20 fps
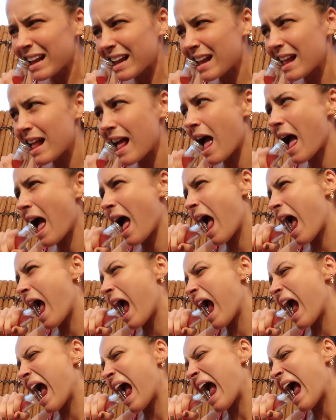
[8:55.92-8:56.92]
to put this table
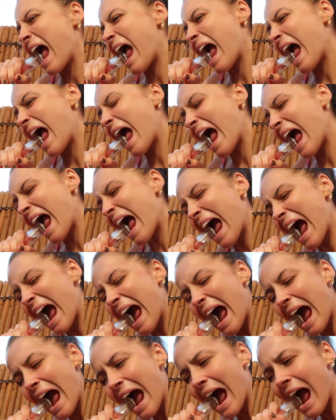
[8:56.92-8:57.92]
and chairs
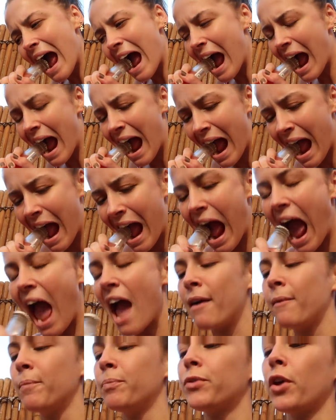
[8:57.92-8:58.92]
that we're sitting on.
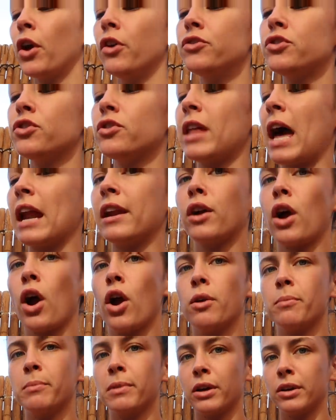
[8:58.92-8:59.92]
Don't do that at just,
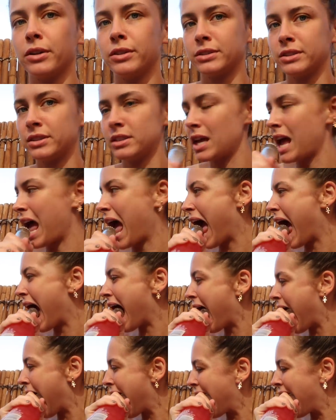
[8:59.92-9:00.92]
home, girls. Just thought
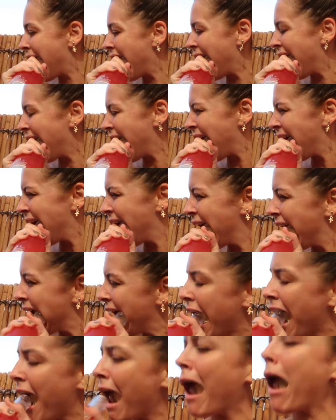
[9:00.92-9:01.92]
I'd speed that process
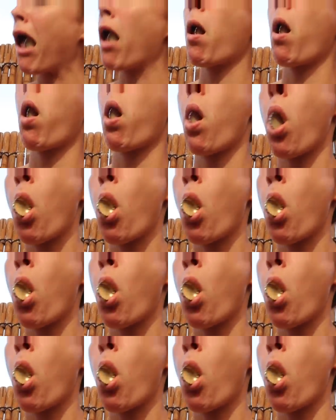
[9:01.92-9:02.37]
Dance, up.